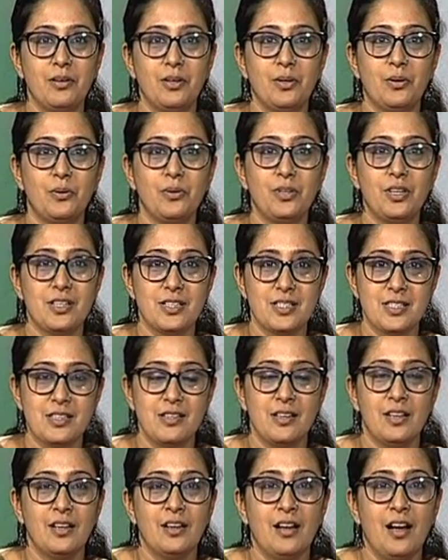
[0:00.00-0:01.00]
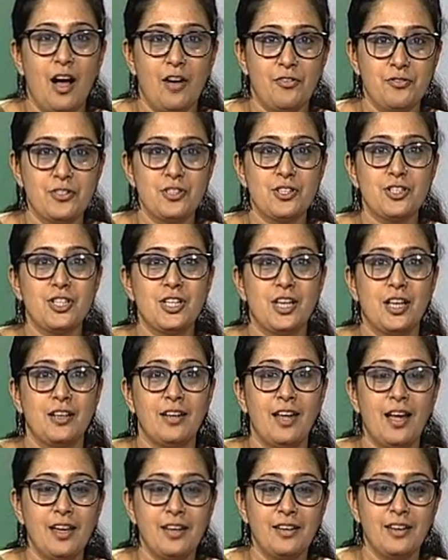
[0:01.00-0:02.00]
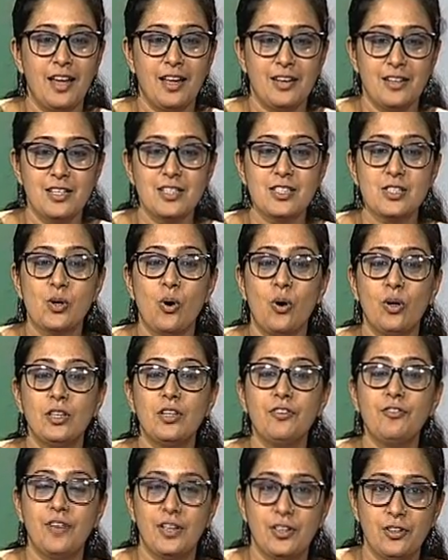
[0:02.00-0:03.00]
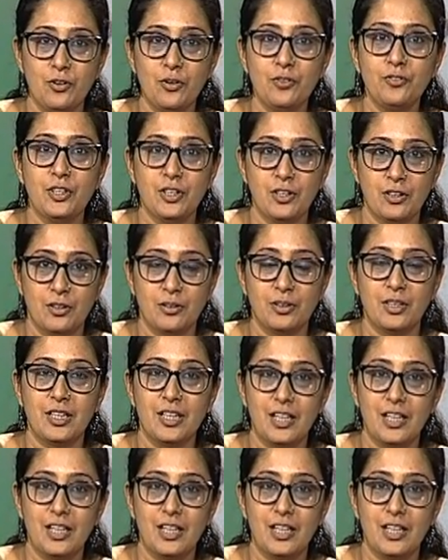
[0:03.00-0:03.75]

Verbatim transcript: you know years after she had died and it's called the feather of the